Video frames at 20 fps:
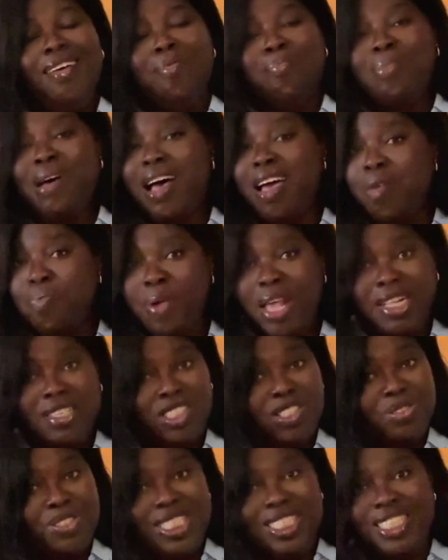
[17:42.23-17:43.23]
my
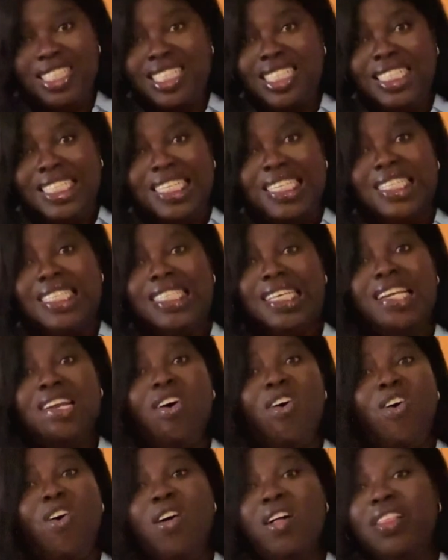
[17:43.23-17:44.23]
mentoring details and
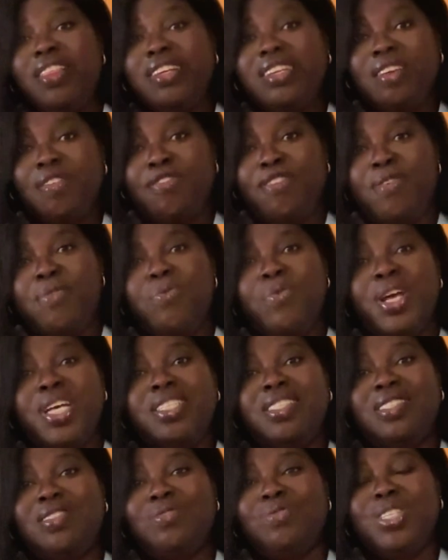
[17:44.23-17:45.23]
all the different
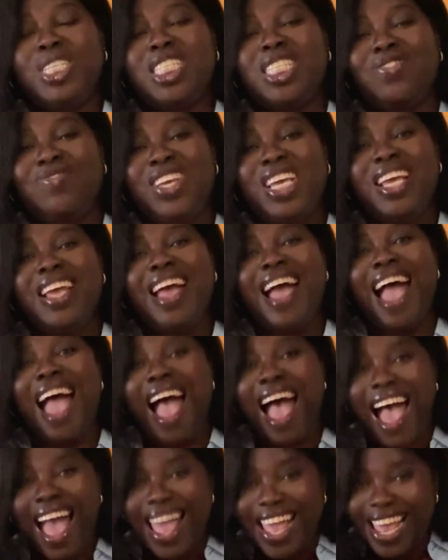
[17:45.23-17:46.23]
ways to reach me
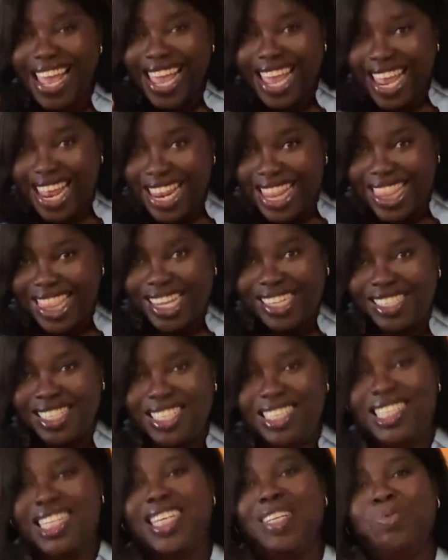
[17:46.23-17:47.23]
are in the
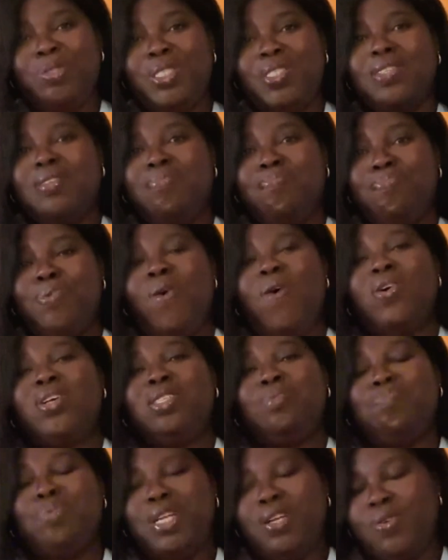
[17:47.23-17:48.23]
description
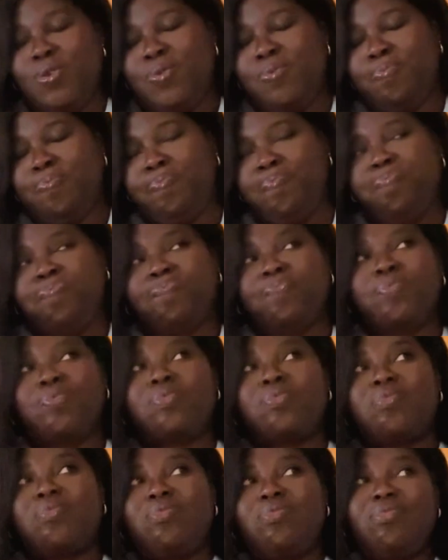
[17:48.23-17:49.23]
box below.
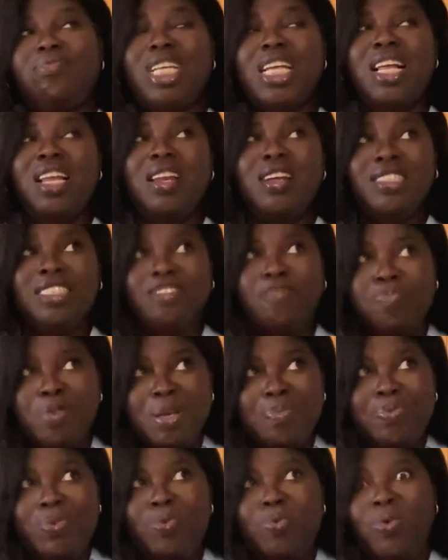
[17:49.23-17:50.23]
A lot of
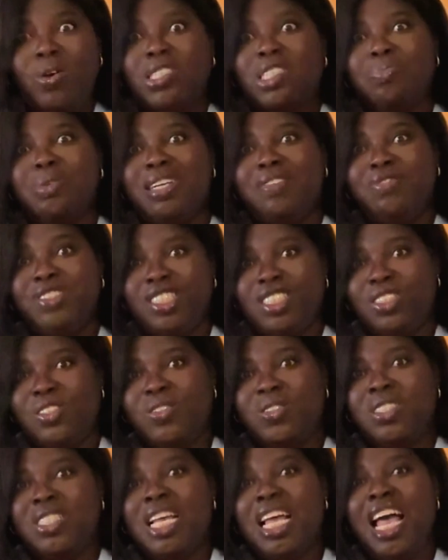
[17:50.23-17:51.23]
people watch my
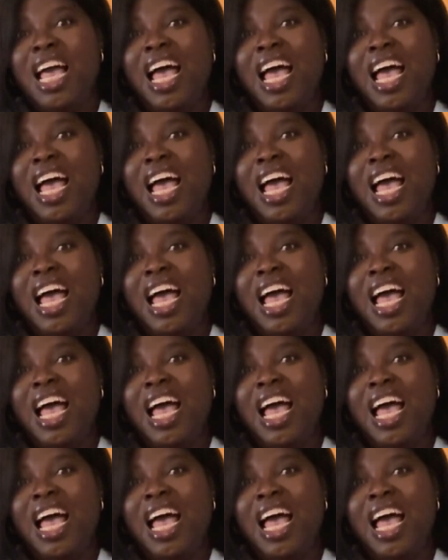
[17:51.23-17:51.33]
videos